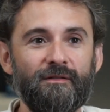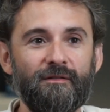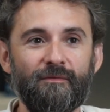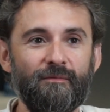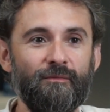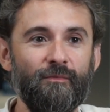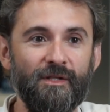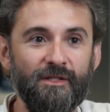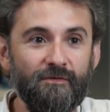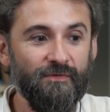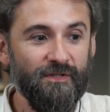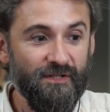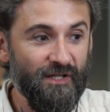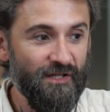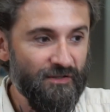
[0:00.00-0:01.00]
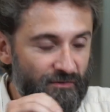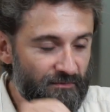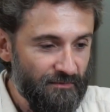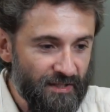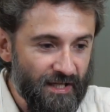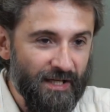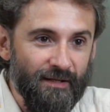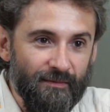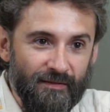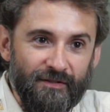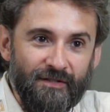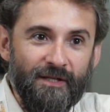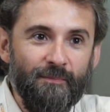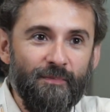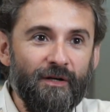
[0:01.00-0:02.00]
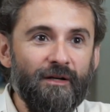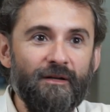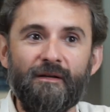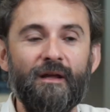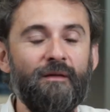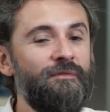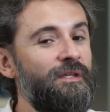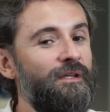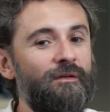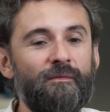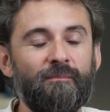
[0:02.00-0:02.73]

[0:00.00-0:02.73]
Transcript: So once we start to dig deeper, I think